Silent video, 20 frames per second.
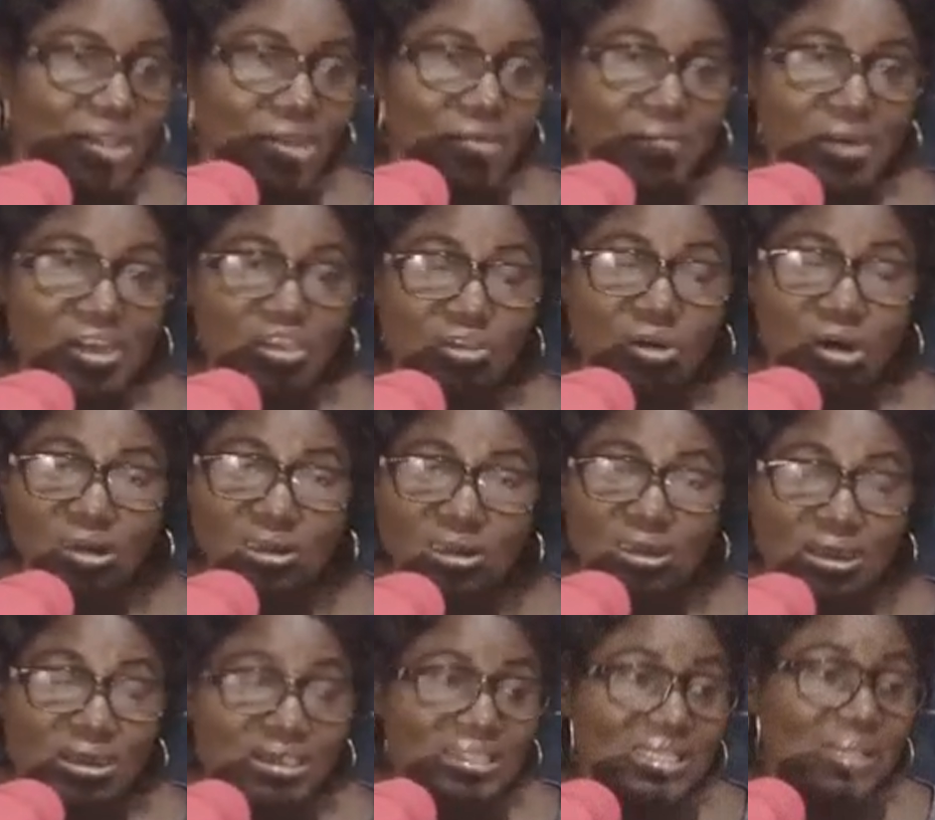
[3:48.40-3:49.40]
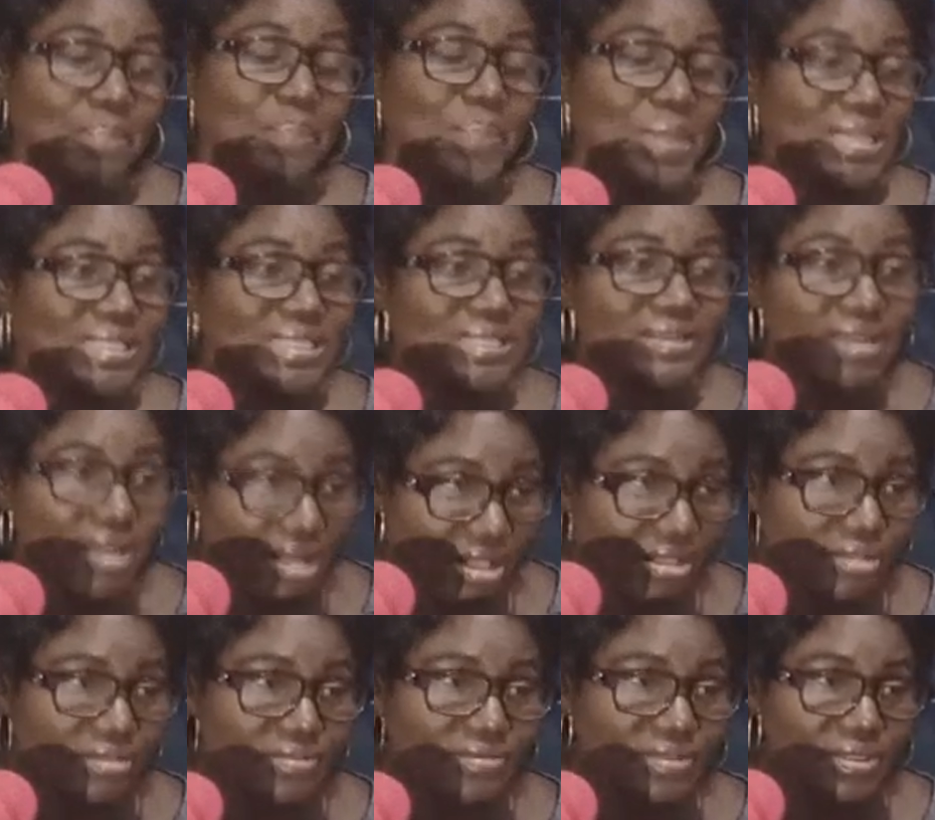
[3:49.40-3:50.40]
Resources in
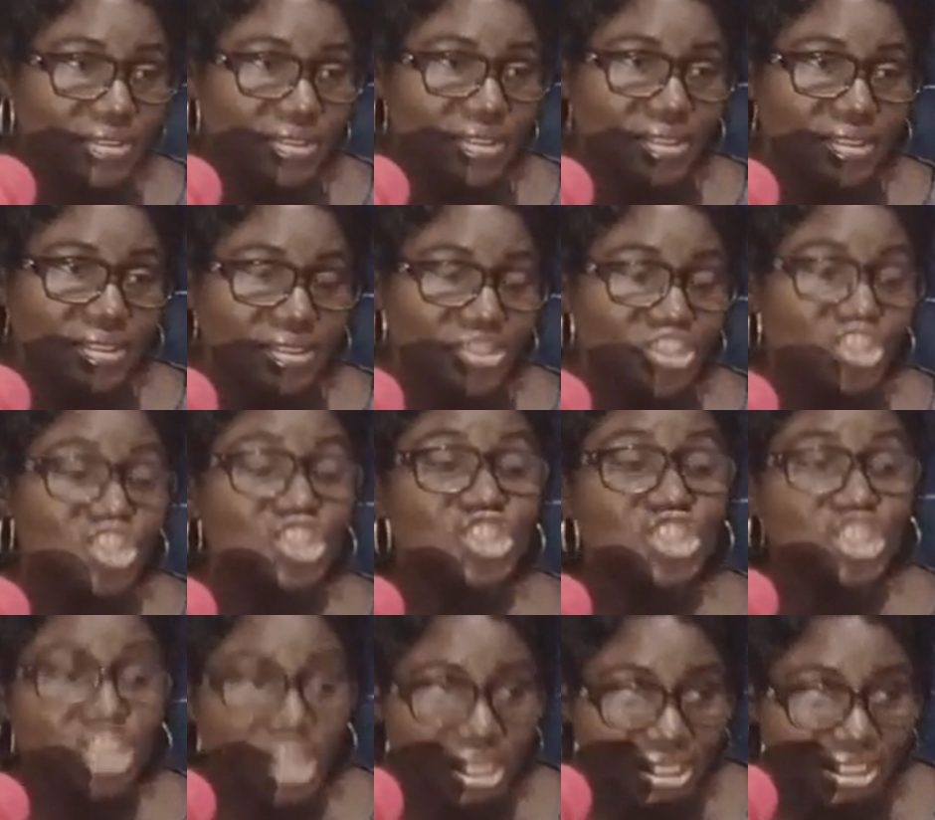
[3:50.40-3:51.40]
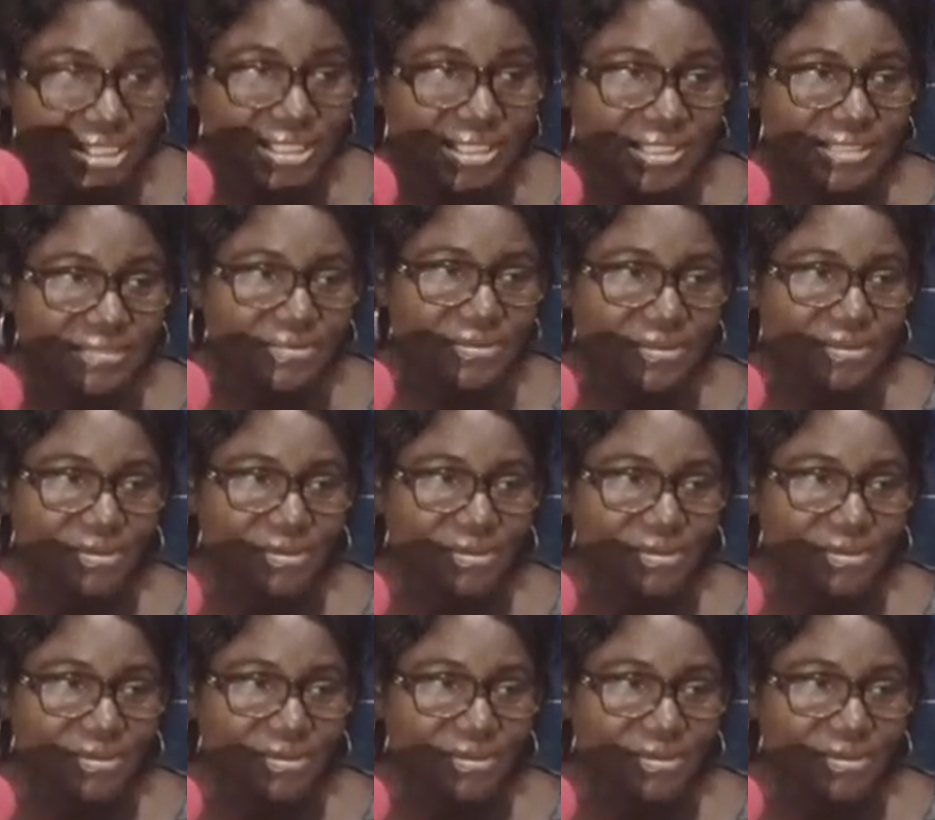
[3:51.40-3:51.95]
personnel, teachers.